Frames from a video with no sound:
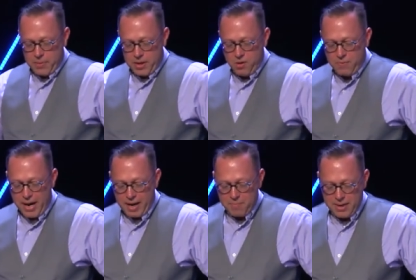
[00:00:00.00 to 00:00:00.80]
You've
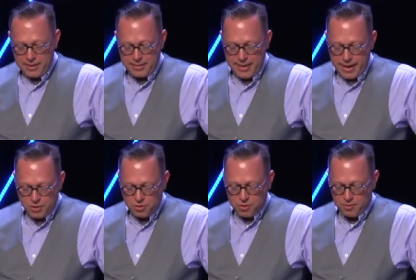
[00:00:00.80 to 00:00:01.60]
got to be
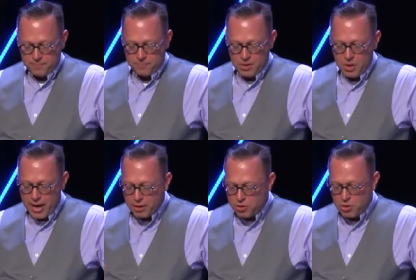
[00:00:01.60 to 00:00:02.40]
intentional. You
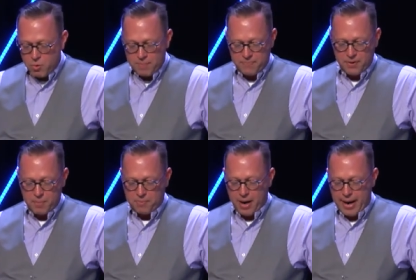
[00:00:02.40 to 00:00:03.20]
got to show up for the
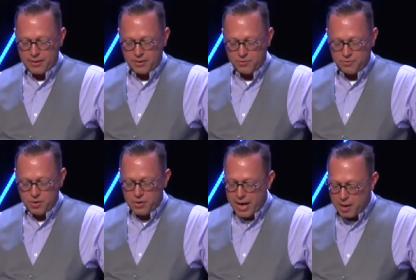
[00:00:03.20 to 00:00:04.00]
practice.
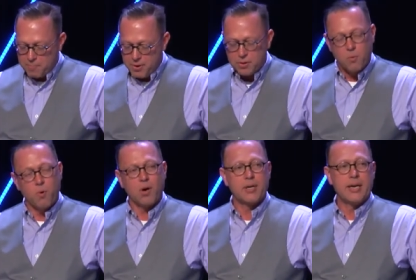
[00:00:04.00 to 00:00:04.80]
You got to put the
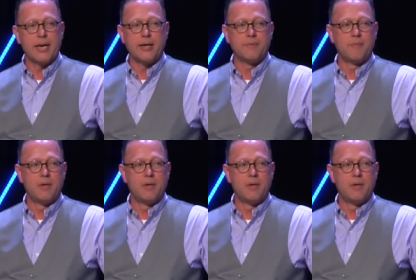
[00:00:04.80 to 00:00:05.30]
work in.